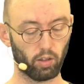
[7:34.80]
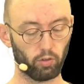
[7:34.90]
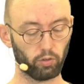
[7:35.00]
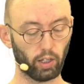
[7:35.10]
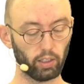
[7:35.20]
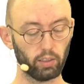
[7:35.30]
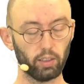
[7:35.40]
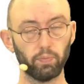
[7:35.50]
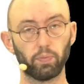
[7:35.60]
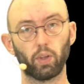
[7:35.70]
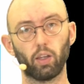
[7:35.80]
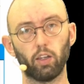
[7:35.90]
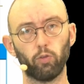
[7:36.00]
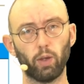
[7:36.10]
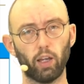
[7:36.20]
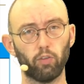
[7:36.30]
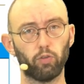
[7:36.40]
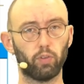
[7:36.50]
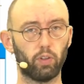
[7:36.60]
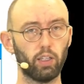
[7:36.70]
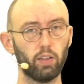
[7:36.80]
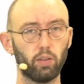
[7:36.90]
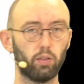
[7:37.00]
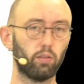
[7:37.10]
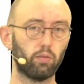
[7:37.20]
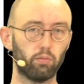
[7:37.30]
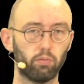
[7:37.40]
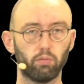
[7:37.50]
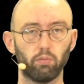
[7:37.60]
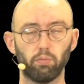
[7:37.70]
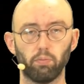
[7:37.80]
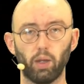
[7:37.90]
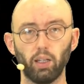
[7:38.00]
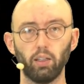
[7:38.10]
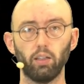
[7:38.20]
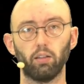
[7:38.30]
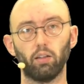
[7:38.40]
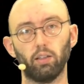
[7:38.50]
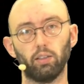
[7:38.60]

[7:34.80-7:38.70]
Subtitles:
Finally, if we have either many